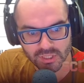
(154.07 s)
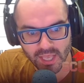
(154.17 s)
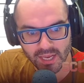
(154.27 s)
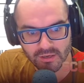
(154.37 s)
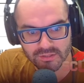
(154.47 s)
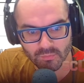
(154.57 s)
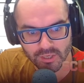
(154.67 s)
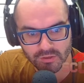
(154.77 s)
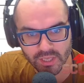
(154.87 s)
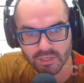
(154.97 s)
liars and why
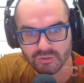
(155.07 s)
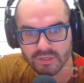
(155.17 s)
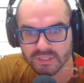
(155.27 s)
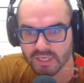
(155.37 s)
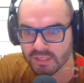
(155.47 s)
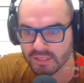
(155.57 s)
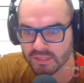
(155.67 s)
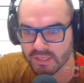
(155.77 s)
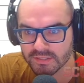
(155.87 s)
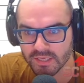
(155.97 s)
you can't trust anything
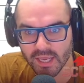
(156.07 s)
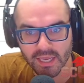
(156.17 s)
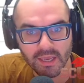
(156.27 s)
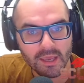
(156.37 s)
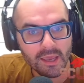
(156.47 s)
they say.